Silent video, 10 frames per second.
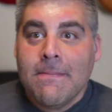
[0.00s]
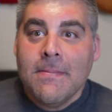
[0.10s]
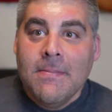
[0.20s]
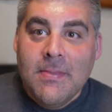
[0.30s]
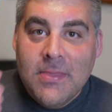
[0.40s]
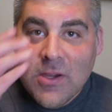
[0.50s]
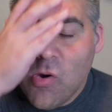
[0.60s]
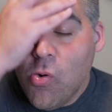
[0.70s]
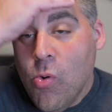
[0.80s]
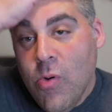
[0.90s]
The
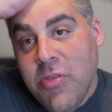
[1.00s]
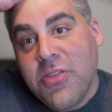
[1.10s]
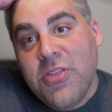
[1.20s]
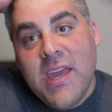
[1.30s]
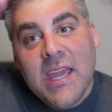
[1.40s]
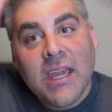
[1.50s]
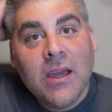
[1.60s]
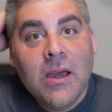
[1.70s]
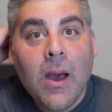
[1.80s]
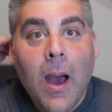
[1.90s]
cool
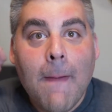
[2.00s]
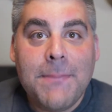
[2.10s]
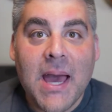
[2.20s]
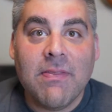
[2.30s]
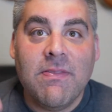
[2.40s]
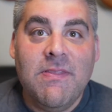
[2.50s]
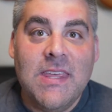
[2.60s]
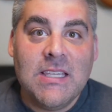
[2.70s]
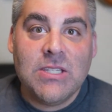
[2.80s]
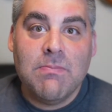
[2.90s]
thing about
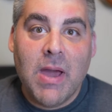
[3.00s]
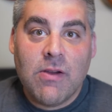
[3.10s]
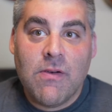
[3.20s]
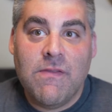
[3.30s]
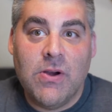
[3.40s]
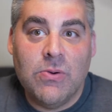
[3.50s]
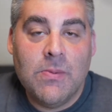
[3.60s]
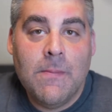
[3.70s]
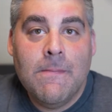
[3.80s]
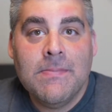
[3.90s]
this microphone
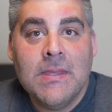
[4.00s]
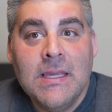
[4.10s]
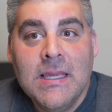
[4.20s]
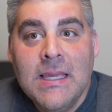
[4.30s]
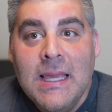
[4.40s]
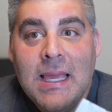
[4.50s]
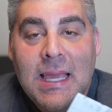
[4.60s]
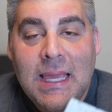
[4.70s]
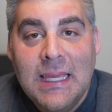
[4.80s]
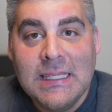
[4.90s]

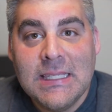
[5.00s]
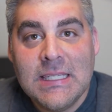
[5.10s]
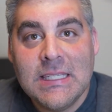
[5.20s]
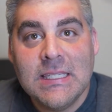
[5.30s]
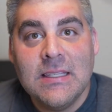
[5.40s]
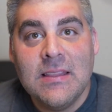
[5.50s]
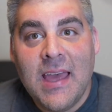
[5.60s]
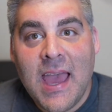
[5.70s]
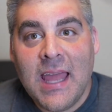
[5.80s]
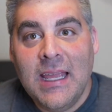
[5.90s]
is
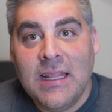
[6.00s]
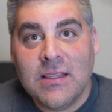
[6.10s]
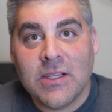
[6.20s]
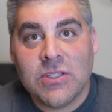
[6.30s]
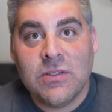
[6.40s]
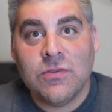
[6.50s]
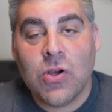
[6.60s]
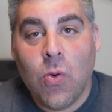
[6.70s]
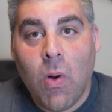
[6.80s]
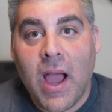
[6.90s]
that it doesn't
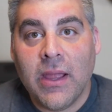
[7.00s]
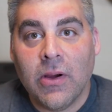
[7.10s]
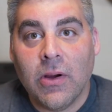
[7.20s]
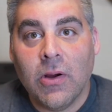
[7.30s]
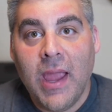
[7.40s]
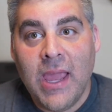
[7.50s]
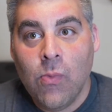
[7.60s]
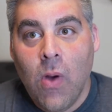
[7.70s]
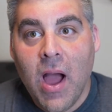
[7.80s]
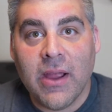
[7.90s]
require a
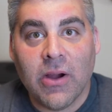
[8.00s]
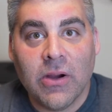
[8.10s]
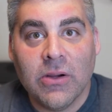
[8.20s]
wire.